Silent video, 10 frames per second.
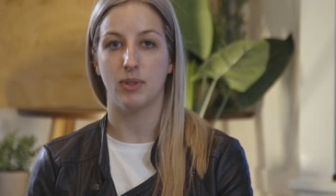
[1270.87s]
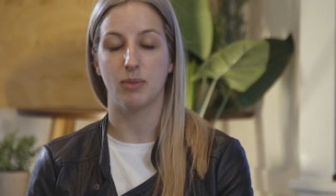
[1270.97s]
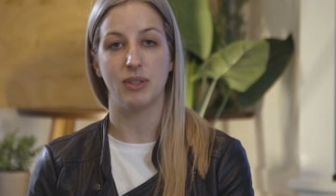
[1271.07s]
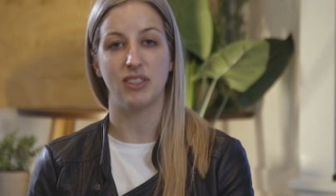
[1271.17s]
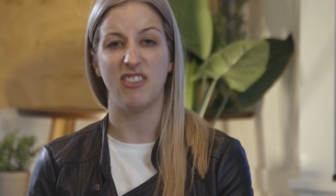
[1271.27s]

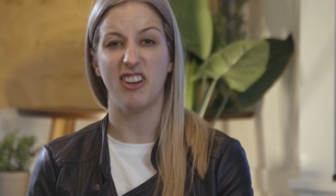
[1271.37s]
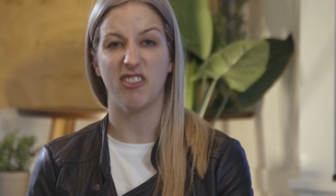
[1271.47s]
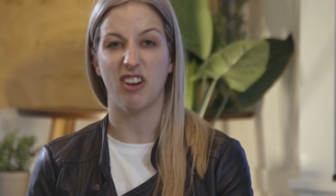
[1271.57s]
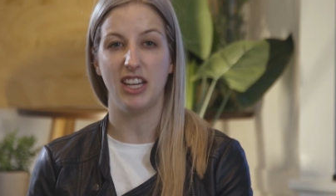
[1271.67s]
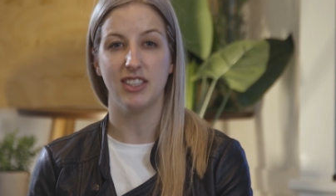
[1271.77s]
specific
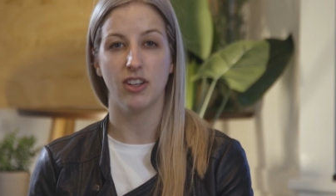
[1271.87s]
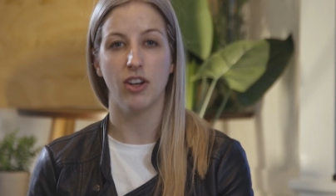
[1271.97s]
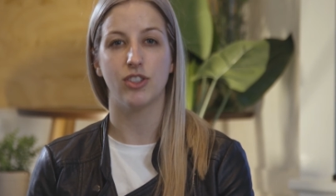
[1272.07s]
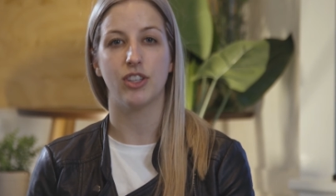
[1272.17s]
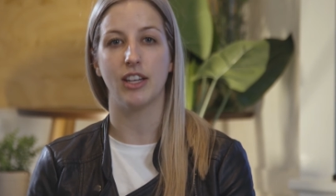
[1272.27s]

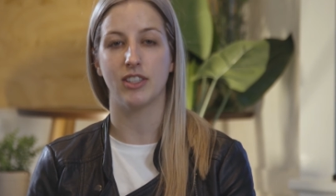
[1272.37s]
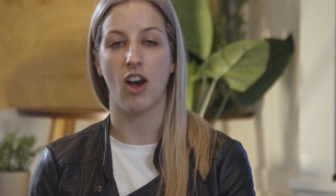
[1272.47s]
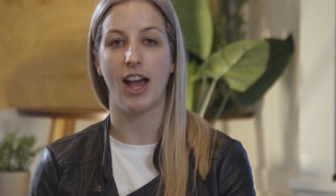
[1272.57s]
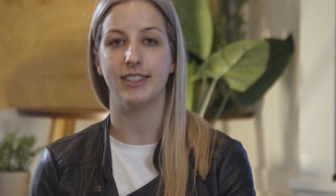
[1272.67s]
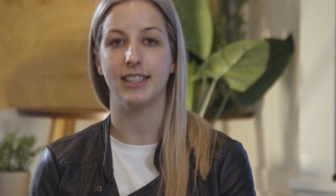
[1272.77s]
research that
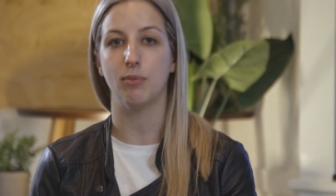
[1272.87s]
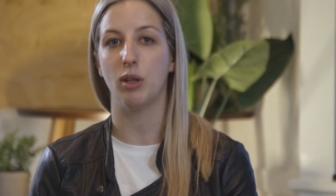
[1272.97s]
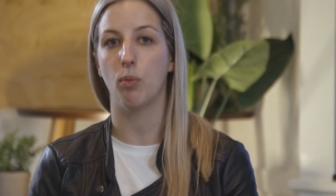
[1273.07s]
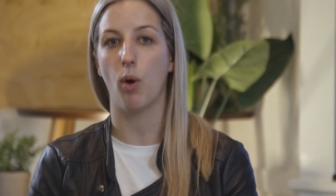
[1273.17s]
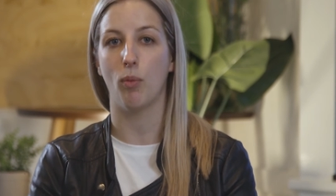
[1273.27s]
ties in
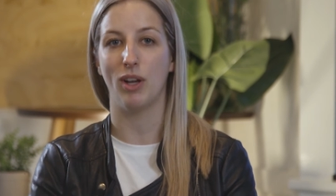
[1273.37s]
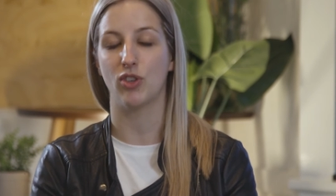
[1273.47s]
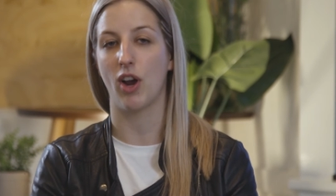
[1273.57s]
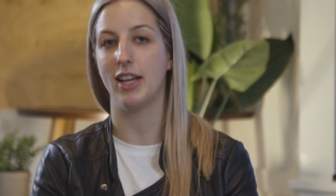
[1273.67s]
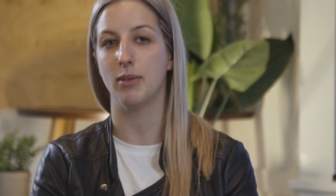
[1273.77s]
with what we're
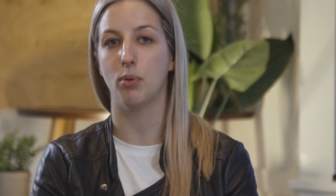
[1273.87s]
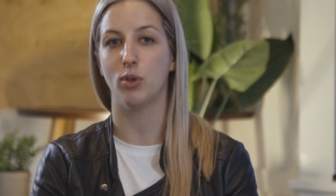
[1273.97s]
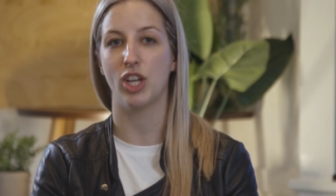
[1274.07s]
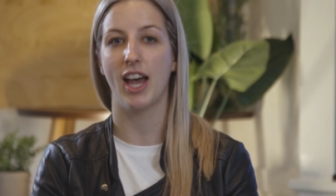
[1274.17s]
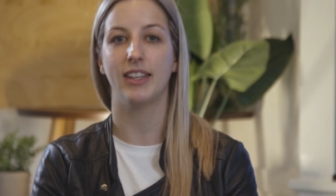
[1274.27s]
trying to
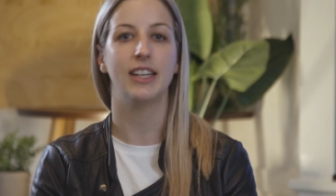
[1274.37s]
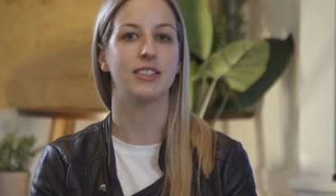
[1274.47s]
push out there.